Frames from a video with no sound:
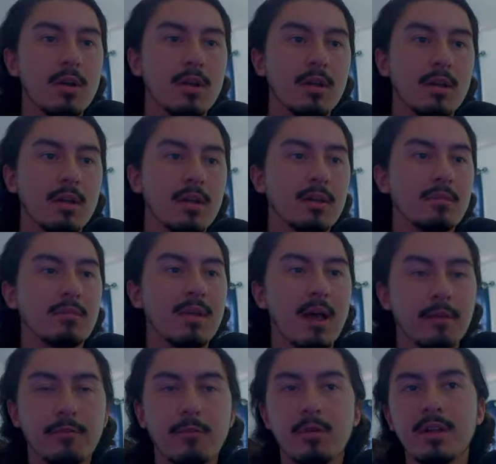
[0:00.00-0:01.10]
in
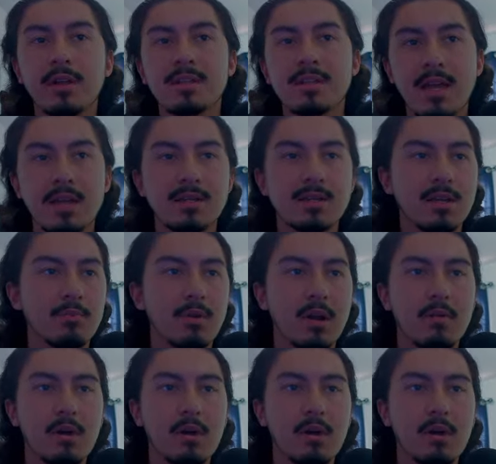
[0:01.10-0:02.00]
California, it's 18, whatever.